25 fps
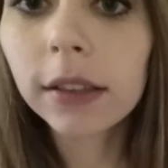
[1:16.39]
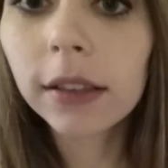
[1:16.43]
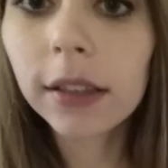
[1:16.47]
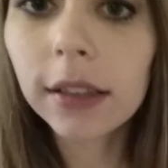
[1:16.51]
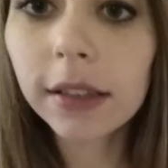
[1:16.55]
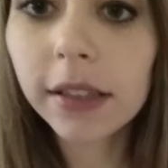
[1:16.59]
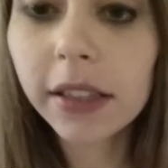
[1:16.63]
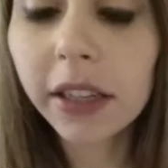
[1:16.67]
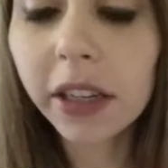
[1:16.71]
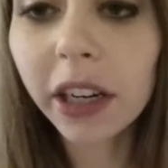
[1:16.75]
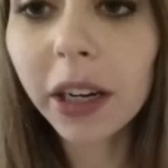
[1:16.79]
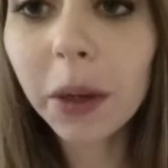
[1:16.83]

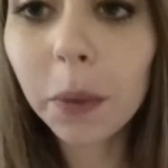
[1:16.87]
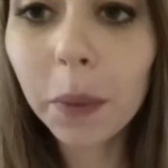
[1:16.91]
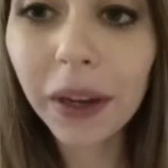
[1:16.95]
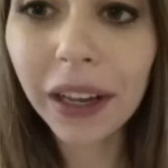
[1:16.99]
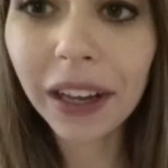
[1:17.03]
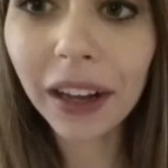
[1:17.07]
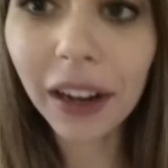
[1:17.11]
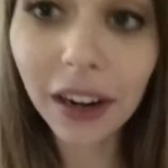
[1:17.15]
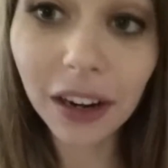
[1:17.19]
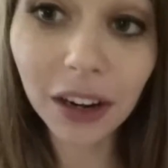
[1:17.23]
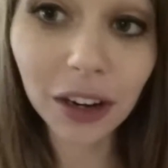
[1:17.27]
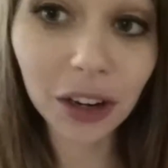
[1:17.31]
considering
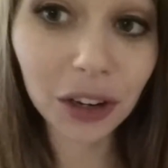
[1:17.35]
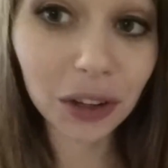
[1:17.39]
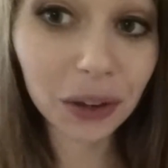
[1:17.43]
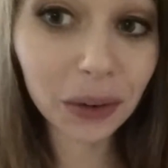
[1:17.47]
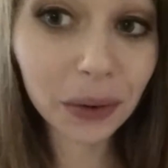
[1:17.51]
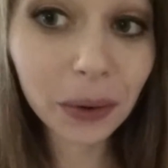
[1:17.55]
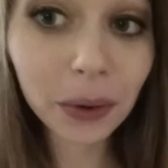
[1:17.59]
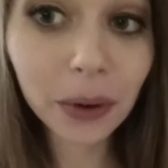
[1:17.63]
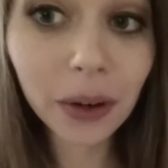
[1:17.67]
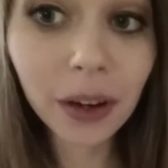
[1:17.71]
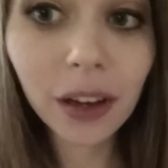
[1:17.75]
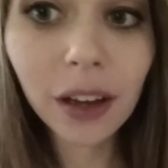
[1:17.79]
we got a
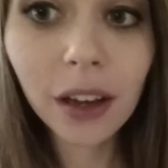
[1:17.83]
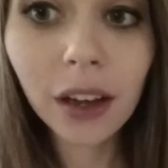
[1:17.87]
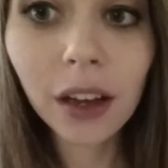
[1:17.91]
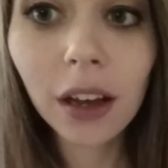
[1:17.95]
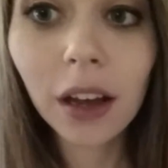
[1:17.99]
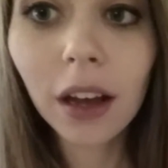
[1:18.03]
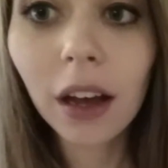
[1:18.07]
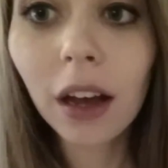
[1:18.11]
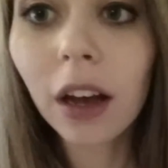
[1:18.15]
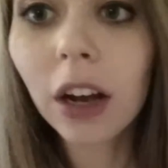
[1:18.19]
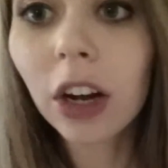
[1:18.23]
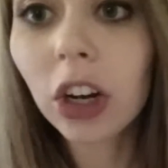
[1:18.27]
new
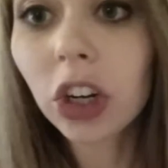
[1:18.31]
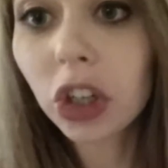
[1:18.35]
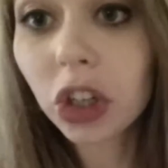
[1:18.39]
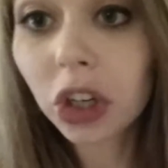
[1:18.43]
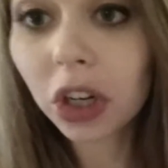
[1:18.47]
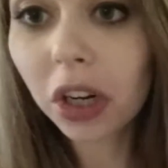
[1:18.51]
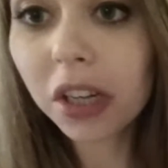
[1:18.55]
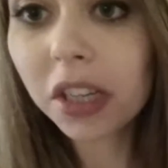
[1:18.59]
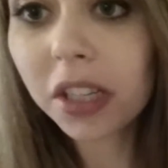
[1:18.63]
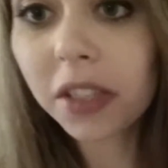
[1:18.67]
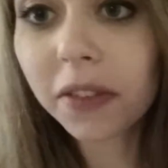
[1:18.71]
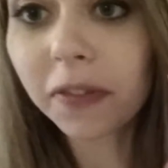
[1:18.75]

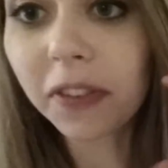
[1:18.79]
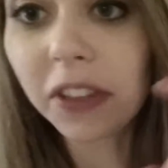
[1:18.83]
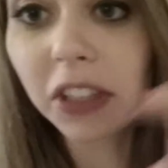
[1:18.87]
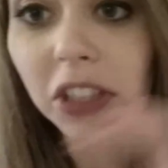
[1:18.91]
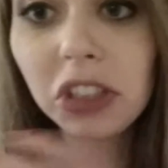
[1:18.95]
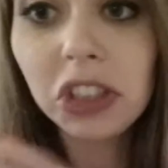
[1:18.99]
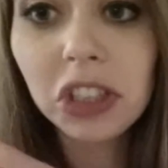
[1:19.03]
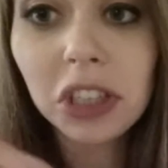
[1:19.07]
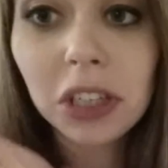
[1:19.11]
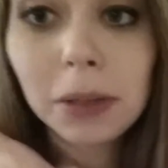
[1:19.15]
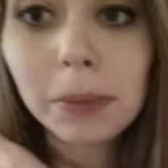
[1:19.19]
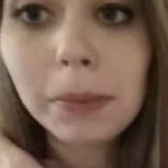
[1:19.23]

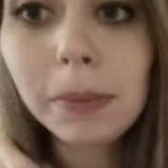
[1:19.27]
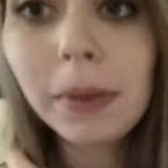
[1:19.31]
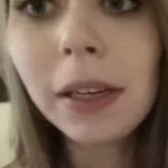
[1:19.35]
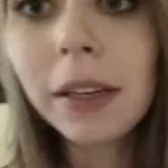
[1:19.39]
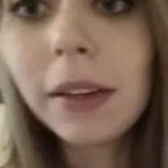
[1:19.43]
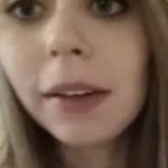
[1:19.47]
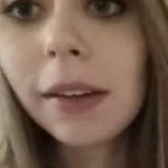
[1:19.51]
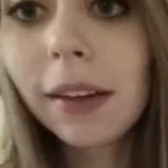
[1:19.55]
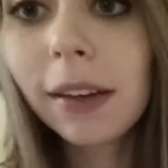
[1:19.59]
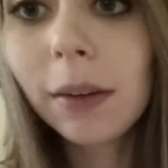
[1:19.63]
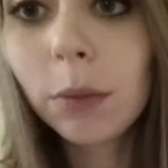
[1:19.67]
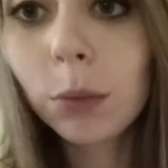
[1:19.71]
CrossFit gym,
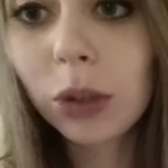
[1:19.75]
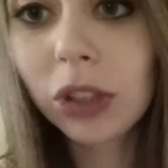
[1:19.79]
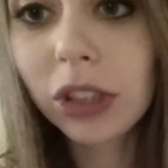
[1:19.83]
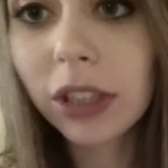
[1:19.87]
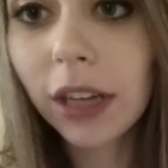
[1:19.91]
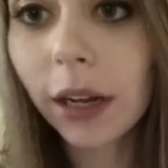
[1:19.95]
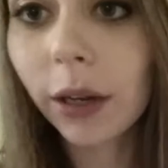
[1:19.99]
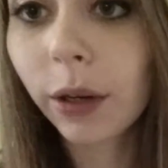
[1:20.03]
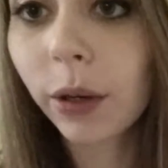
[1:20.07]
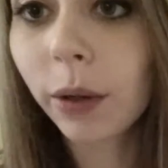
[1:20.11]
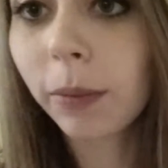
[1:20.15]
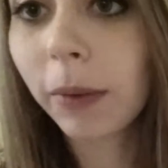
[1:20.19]

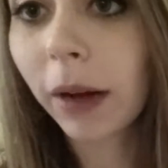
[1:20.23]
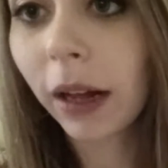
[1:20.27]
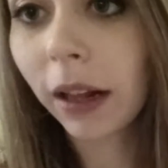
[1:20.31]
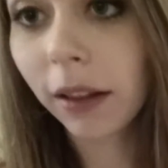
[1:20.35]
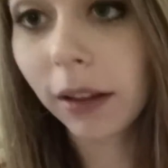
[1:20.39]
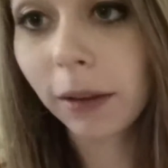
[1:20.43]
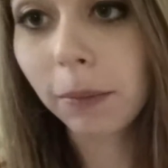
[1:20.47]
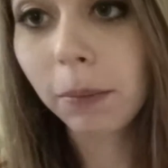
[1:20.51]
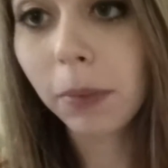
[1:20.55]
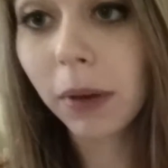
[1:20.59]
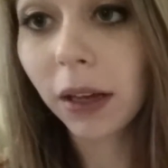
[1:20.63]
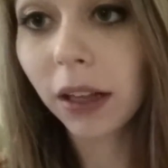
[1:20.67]
which I do my
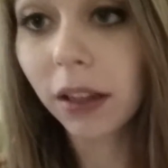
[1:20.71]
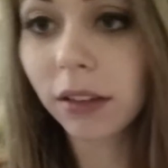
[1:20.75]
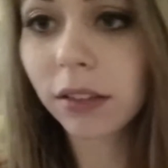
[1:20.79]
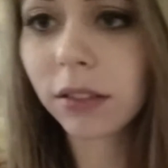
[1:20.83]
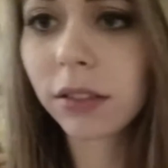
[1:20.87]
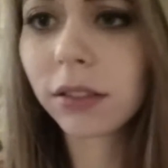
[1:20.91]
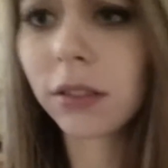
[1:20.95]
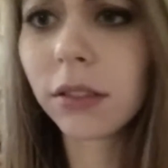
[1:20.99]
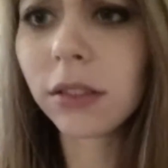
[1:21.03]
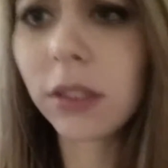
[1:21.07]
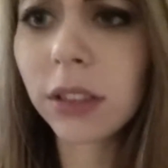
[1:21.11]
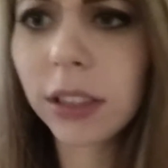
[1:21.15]
Olympic
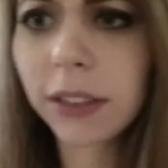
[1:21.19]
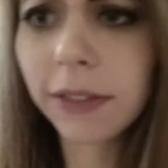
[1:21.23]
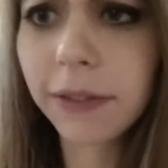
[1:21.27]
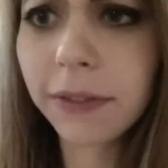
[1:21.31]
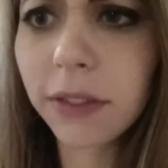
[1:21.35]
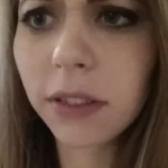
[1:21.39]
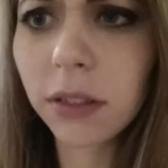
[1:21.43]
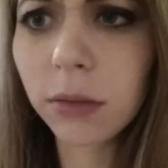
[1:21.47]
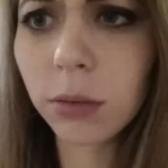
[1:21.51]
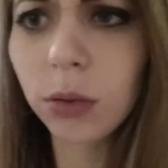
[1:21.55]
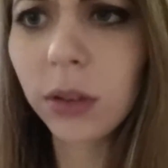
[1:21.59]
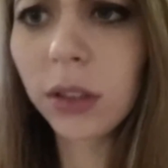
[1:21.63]

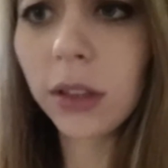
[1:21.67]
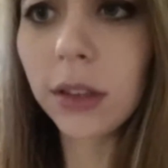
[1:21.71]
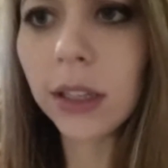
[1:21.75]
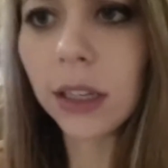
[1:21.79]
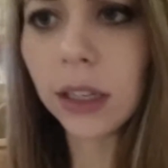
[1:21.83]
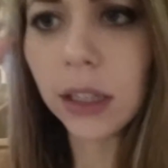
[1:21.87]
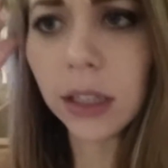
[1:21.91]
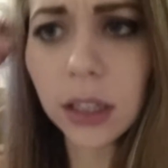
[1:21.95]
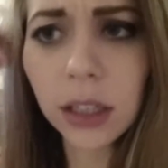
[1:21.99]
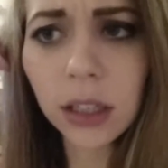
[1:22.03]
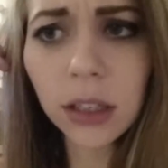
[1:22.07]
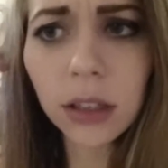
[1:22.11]
lifts. What
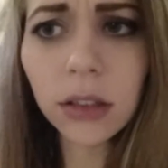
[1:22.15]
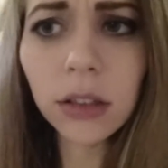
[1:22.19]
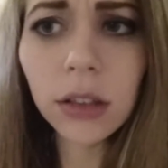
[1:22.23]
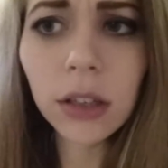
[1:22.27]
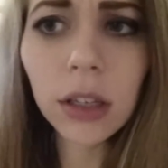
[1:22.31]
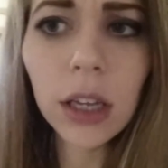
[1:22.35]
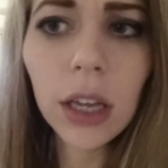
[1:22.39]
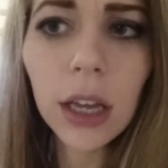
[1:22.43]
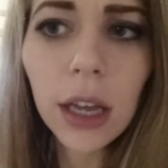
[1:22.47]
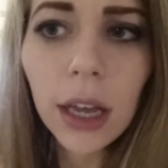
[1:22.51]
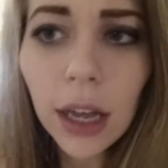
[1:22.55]
the hell?